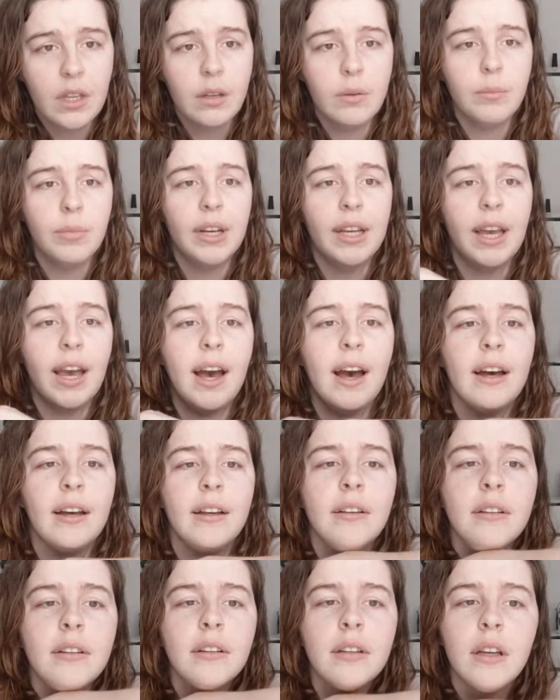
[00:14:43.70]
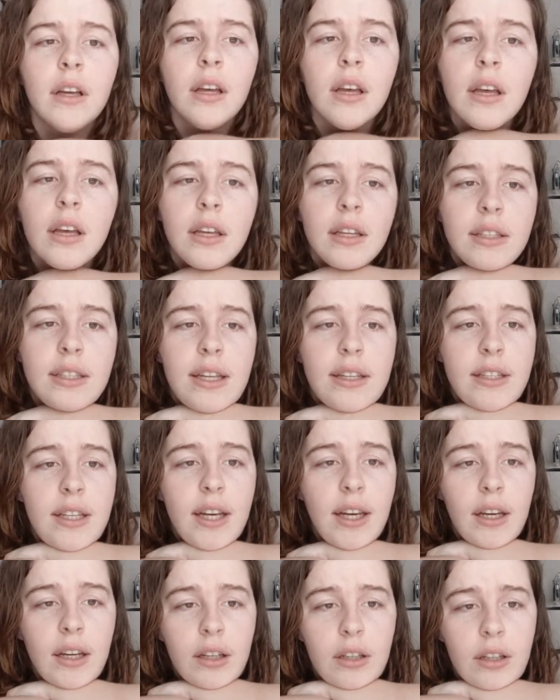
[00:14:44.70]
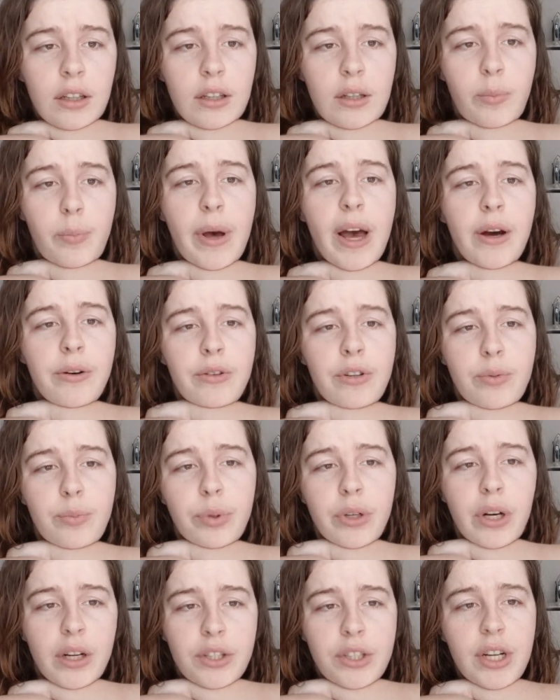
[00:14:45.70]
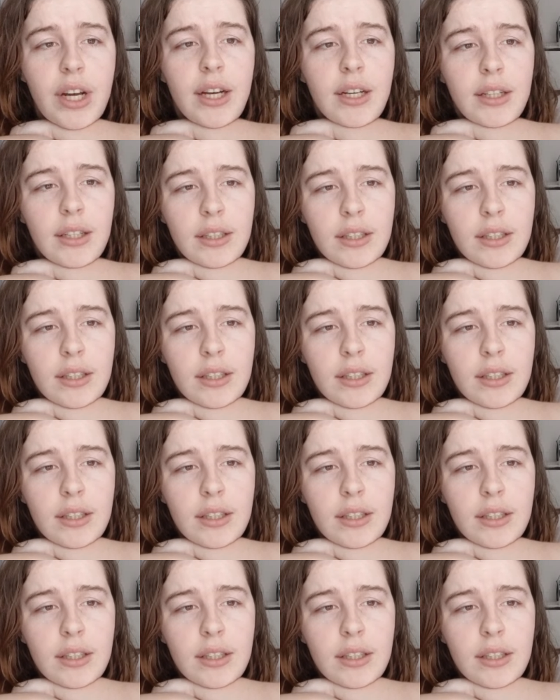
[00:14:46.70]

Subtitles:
But yeah, sounds like a good pouch project.